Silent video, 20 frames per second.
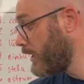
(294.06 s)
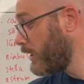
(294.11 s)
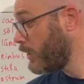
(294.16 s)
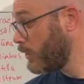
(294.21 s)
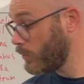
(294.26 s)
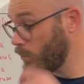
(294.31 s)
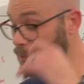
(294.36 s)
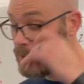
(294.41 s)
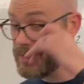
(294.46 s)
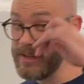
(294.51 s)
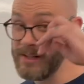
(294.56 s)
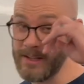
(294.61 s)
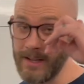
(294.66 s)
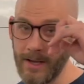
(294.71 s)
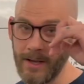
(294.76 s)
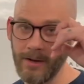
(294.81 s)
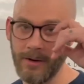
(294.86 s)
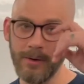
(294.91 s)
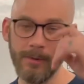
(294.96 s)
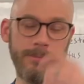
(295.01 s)

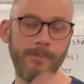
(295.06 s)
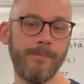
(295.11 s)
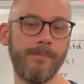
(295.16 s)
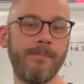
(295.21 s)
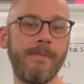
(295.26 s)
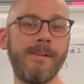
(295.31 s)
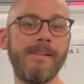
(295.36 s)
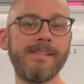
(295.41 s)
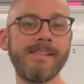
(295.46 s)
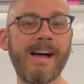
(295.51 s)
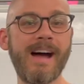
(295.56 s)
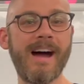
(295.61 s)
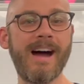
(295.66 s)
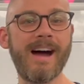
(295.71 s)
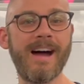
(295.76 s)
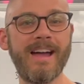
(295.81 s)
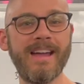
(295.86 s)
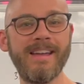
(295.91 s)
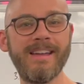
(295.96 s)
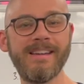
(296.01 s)
Video means
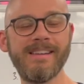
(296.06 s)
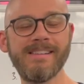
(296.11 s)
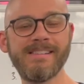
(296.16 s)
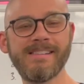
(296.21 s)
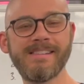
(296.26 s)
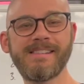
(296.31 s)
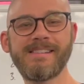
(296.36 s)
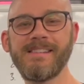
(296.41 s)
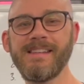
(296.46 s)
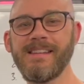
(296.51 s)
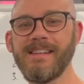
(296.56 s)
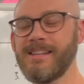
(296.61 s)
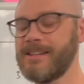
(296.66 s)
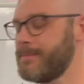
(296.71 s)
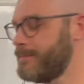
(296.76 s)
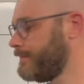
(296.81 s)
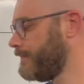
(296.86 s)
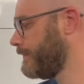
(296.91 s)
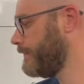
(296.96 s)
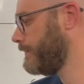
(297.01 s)
I see,
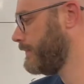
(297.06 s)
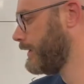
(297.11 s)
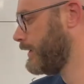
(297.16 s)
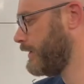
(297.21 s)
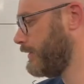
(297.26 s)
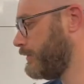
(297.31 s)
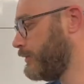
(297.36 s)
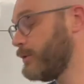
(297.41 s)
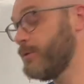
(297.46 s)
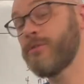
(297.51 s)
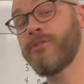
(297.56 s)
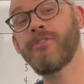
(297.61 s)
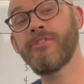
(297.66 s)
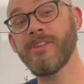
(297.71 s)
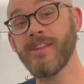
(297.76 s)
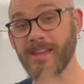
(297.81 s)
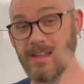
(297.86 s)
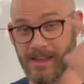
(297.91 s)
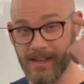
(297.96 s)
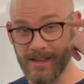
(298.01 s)
because you
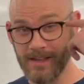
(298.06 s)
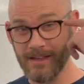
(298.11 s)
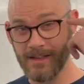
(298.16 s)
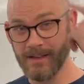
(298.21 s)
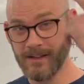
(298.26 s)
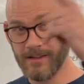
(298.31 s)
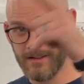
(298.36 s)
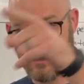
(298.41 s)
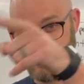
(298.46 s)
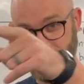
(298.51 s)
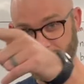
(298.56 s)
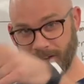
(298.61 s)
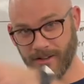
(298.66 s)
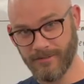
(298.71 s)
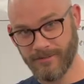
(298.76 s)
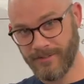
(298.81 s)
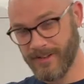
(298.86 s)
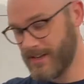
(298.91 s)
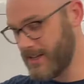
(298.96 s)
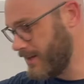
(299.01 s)
see a
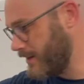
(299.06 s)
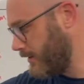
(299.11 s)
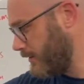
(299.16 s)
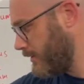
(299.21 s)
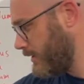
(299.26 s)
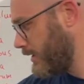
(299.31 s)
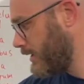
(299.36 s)
video.